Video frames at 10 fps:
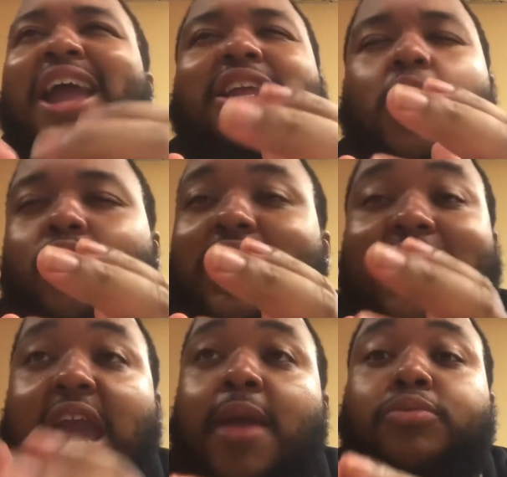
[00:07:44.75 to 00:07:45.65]
And yo, the
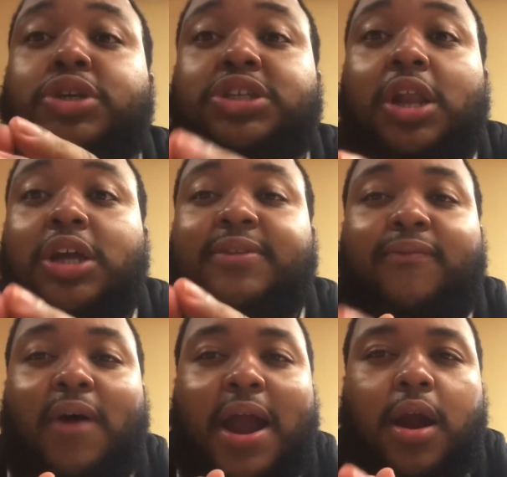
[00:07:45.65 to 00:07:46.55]
game just looks
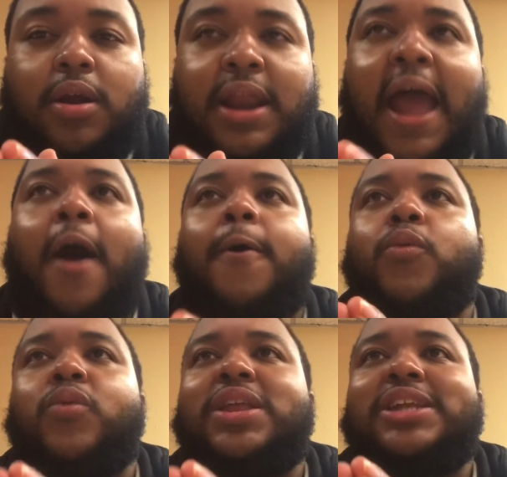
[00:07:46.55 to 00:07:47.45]
fire. Now,
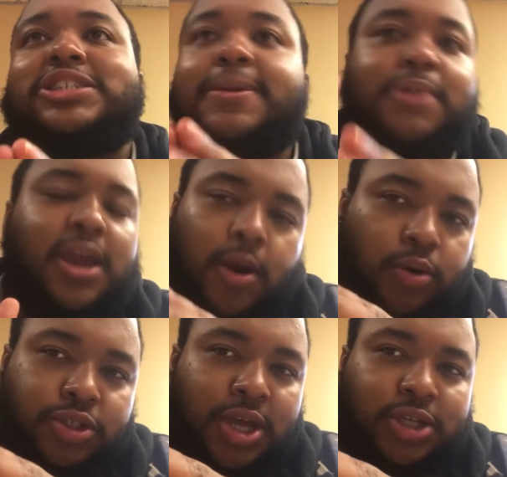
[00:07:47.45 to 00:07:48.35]
we didn't see Big
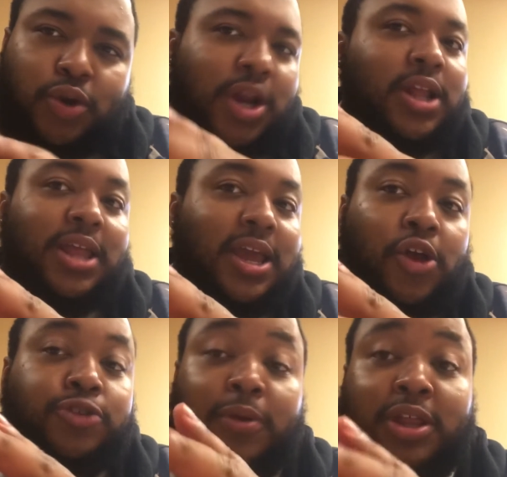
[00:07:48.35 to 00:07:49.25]
Hero 6 or anything
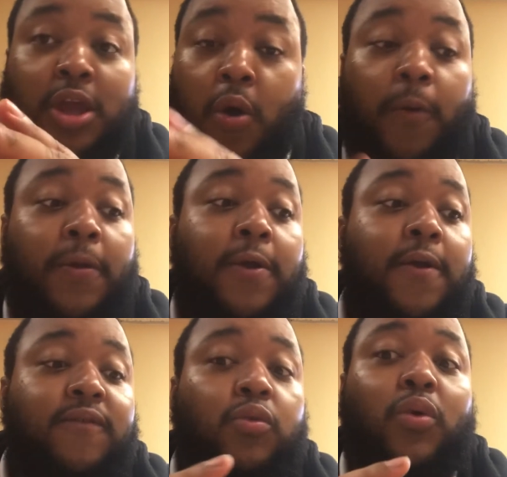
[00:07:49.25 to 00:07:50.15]
else, but yo,
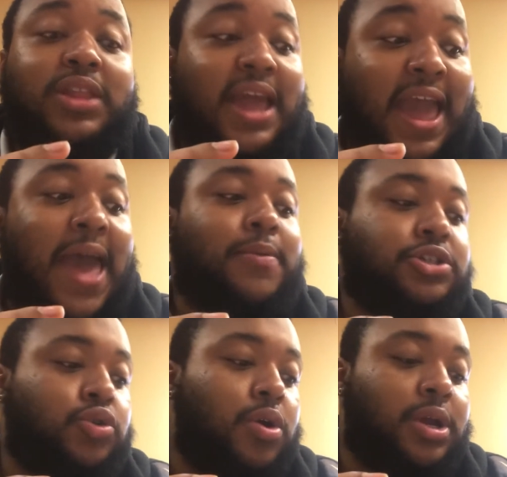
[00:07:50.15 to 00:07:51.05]
for what they have
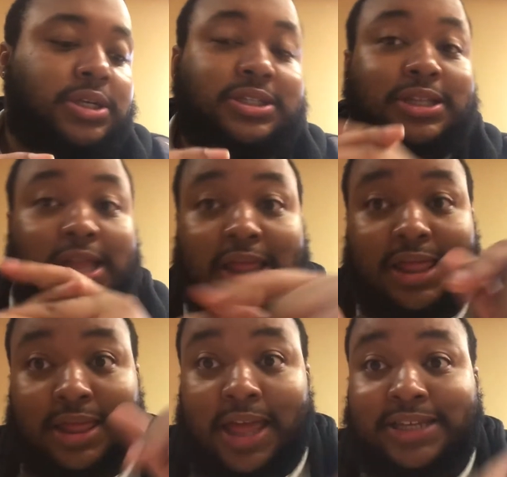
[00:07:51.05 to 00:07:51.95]
been showing us,
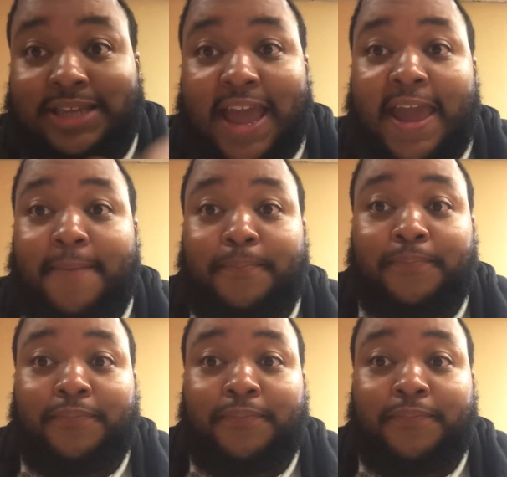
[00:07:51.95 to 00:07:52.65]
this game,